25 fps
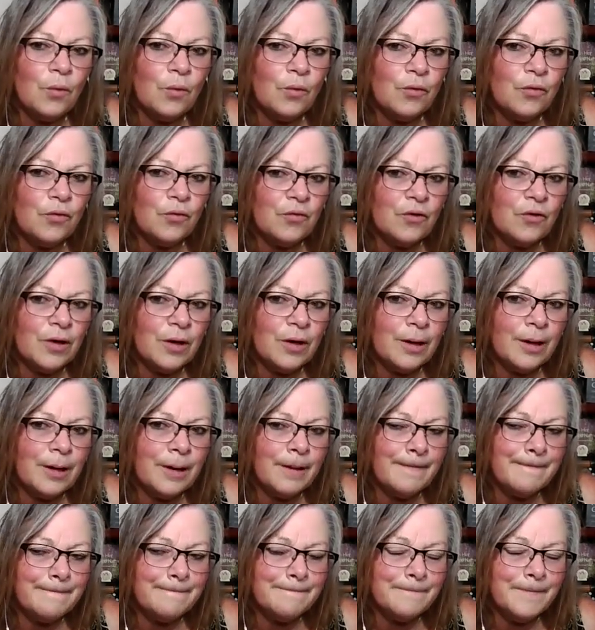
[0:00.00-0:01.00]

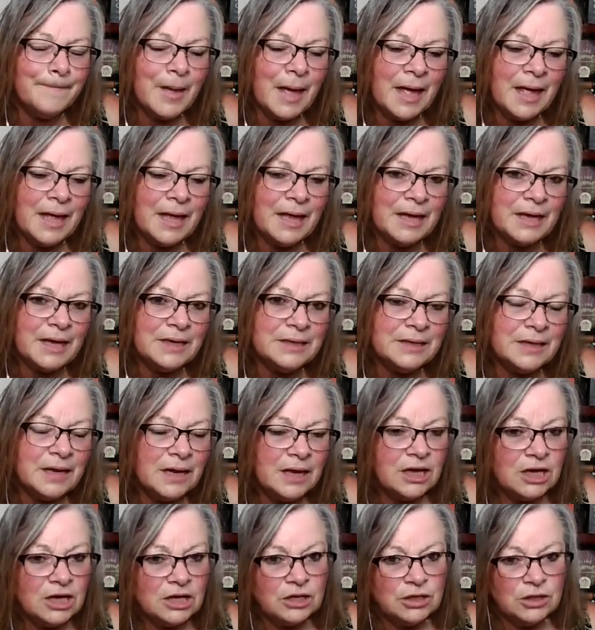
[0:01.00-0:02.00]
author made
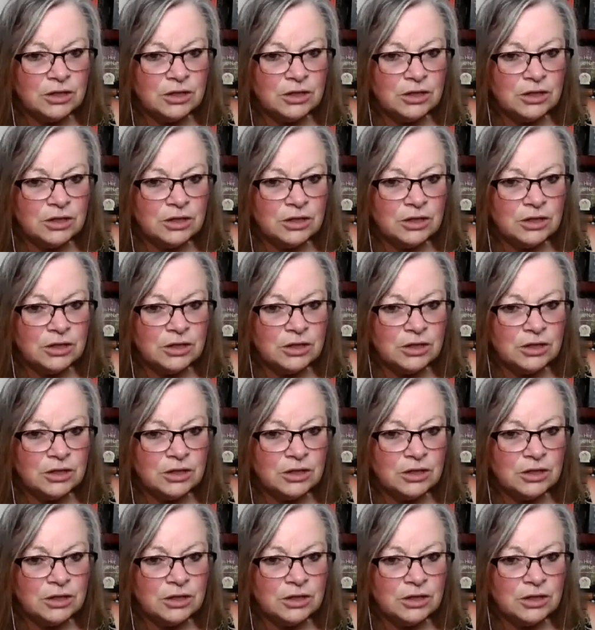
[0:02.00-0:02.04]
